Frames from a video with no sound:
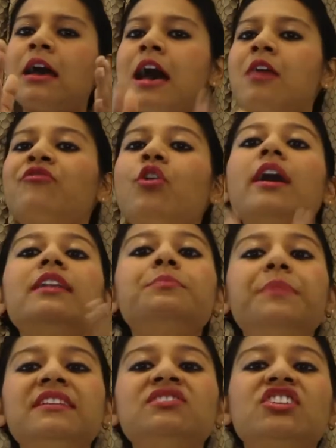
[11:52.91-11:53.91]
Avoid
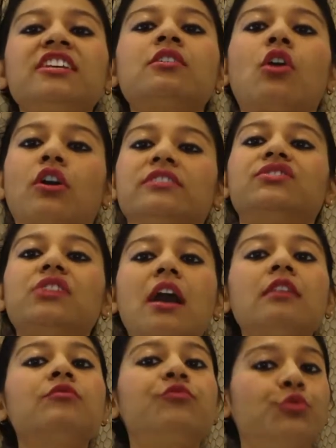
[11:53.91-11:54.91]
binging on
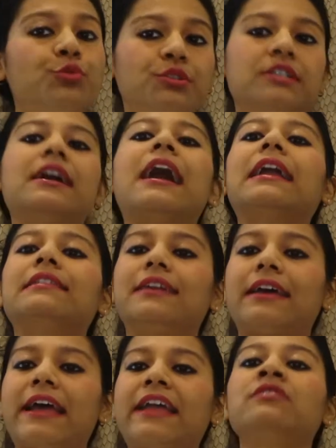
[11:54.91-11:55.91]
junk food at
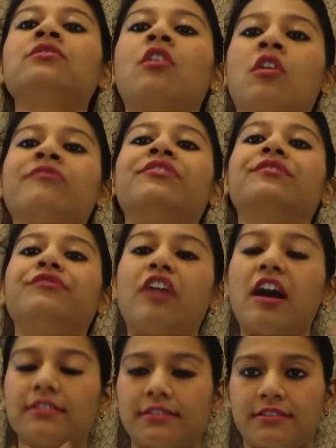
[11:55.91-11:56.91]
the end of a
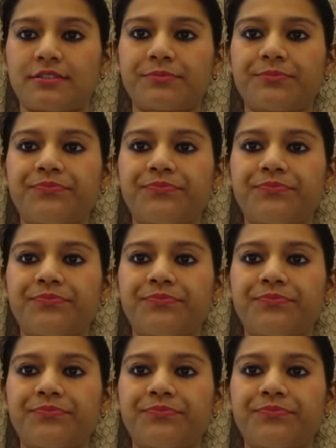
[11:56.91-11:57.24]
fast.